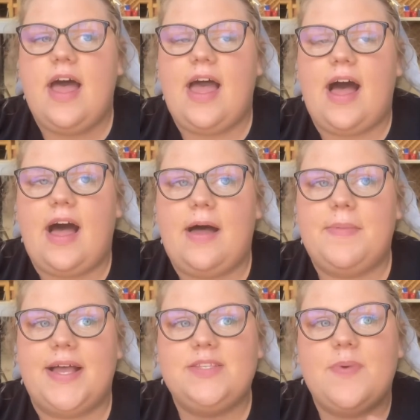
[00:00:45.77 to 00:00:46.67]

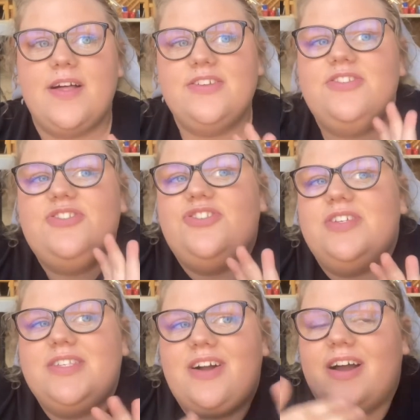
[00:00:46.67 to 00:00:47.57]
as well as
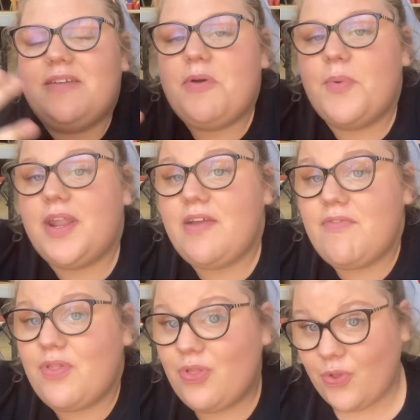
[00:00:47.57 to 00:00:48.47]
just talking about what I've
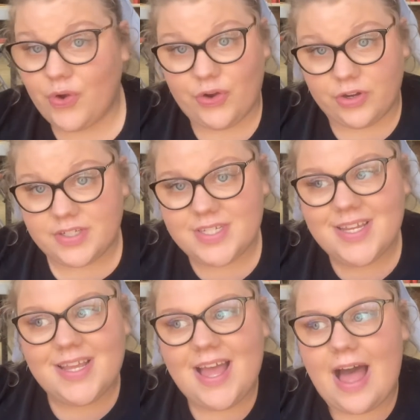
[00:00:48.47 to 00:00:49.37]

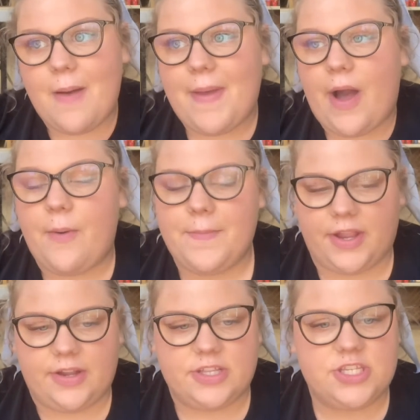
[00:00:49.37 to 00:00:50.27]
learned about
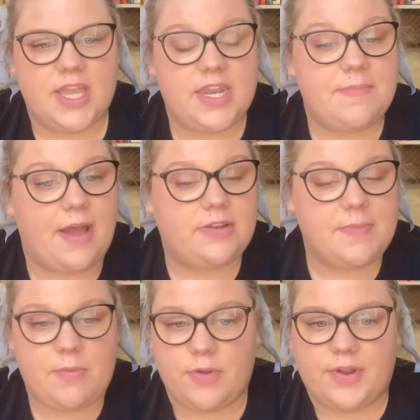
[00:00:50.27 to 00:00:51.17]
marriage and about
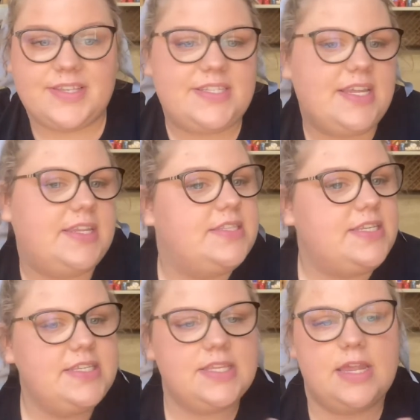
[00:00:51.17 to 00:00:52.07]
my boy crazy
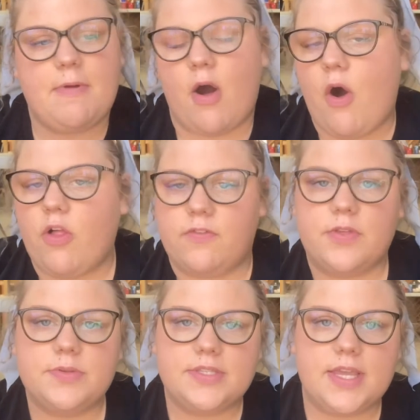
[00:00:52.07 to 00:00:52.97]
tendencies and about all of
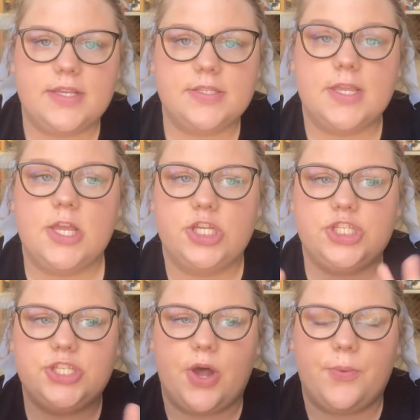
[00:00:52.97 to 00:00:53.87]
those things. So